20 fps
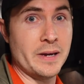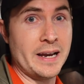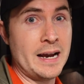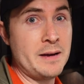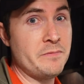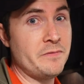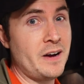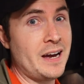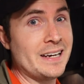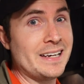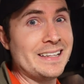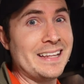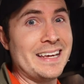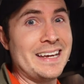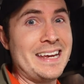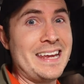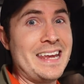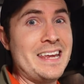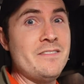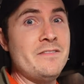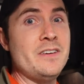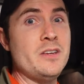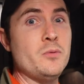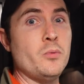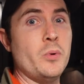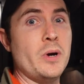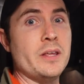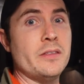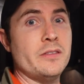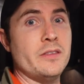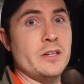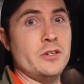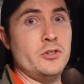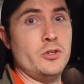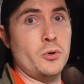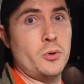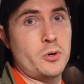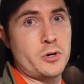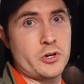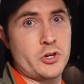And I'm finding that even with the
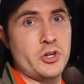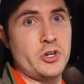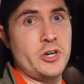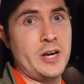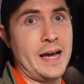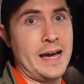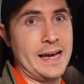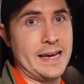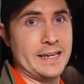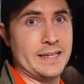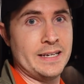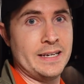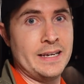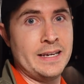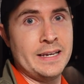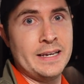door shut,